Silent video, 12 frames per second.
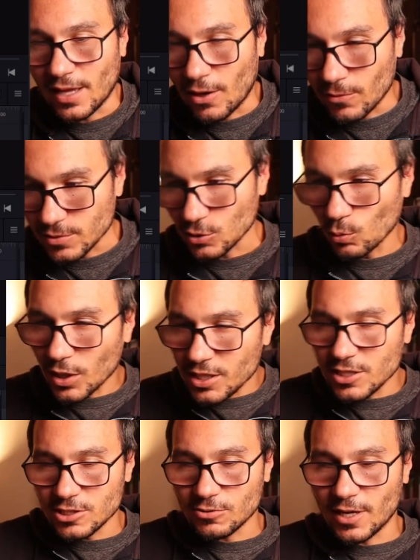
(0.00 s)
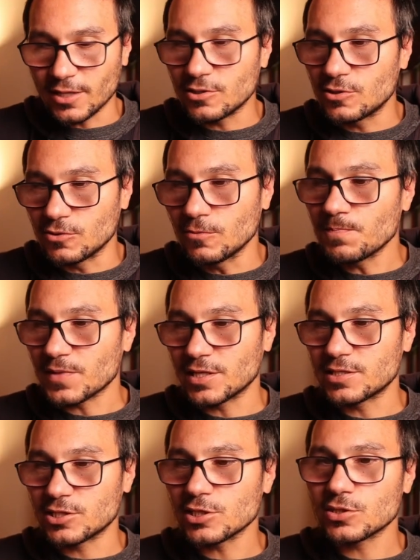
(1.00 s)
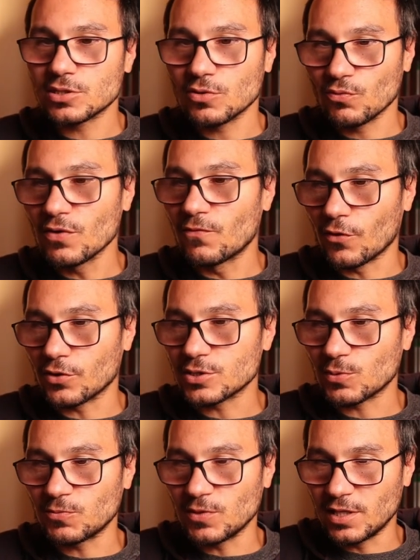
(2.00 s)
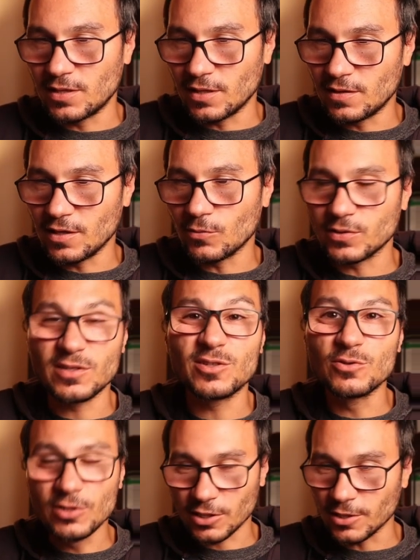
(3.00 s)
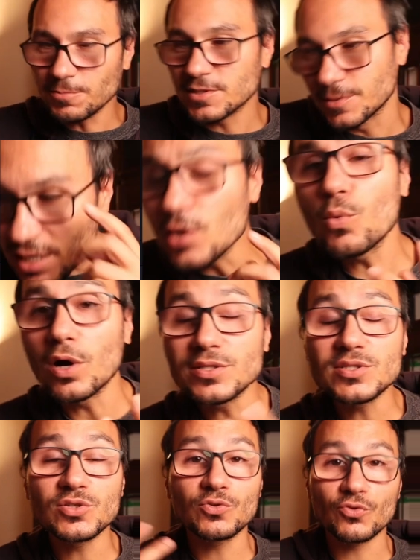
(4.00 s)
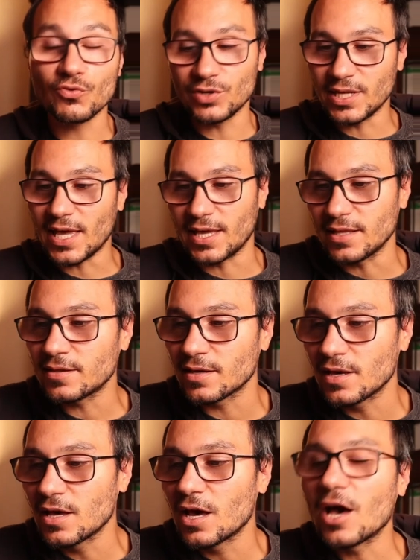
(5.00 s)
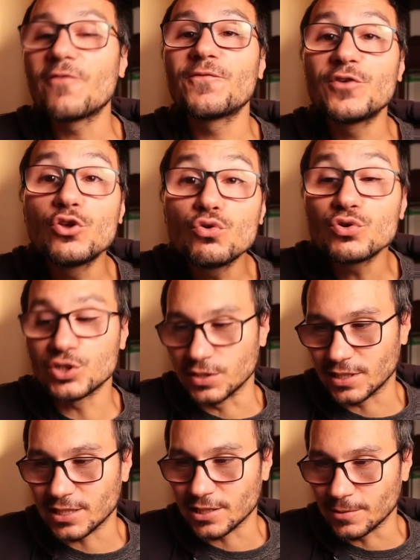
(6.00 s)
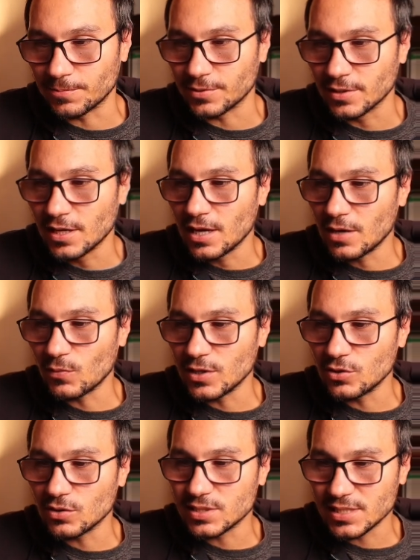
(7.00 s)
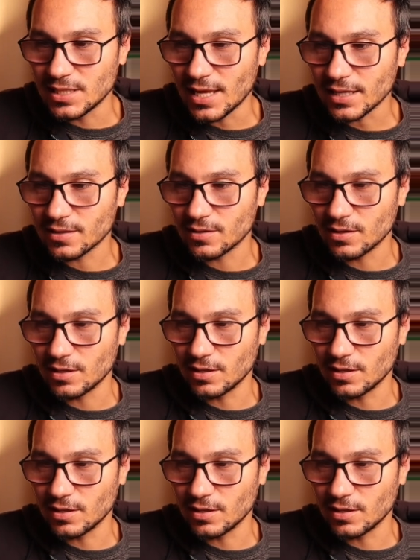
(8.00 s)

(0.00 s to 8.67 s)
now. So what he is trying to do, let's just reverse what we did here with the two clips. He wants to create a fusion clip. And when you select